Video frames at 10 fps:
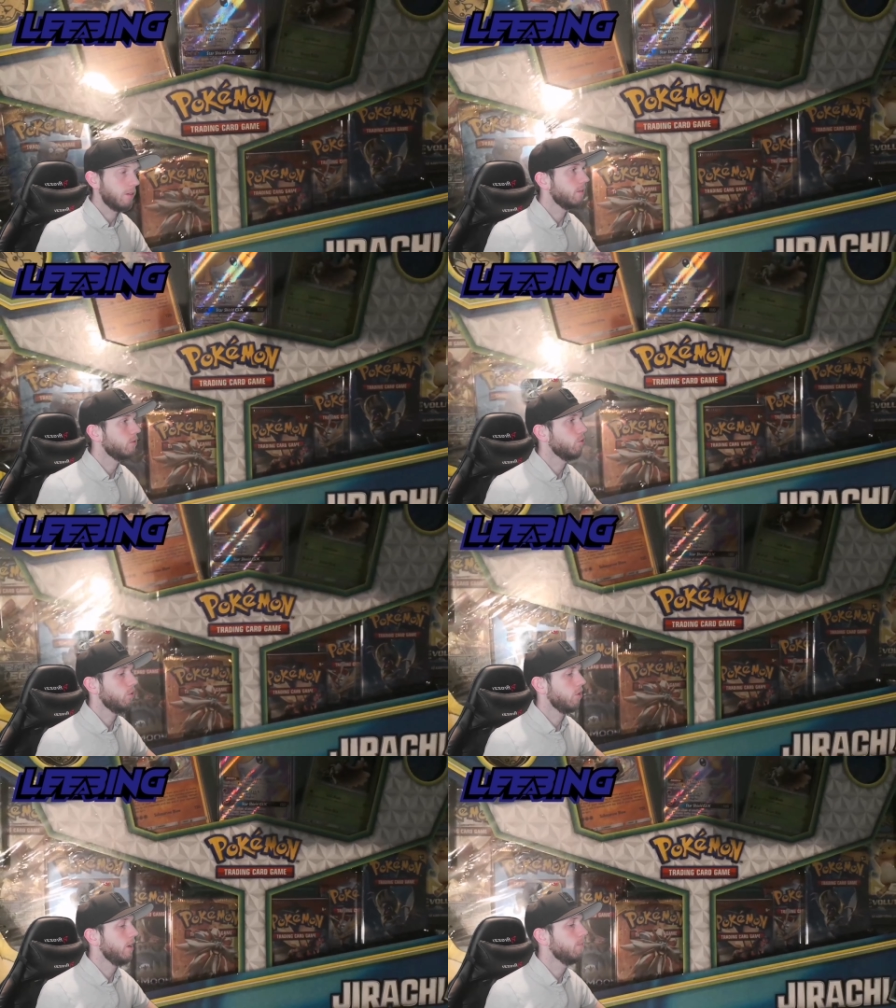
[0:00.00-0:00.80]

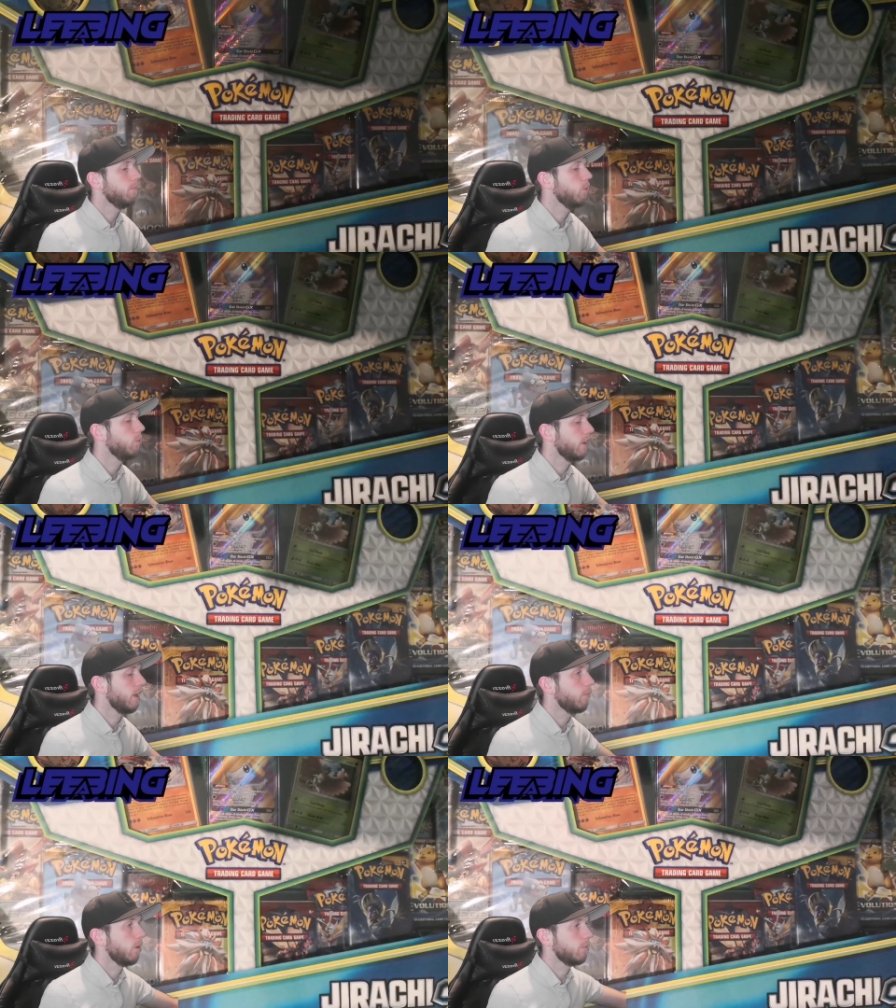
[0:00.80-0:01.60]
try and pull the
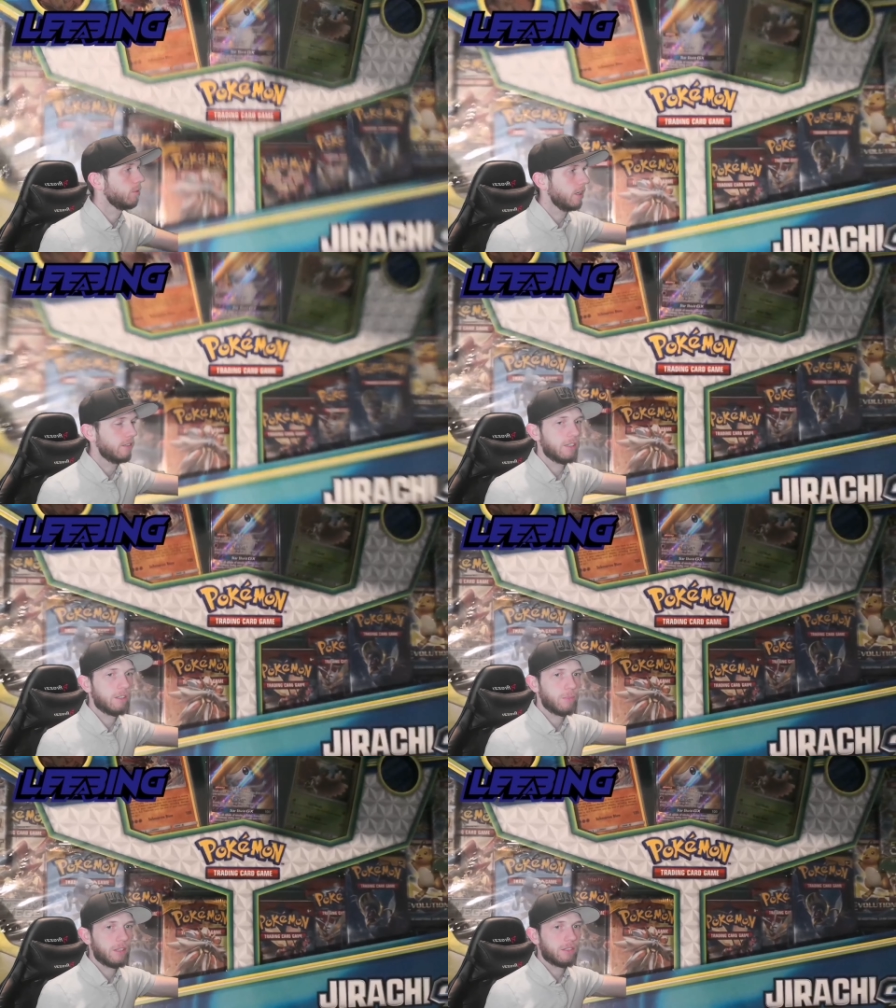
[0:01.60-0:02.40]
camera up to get this in as best as I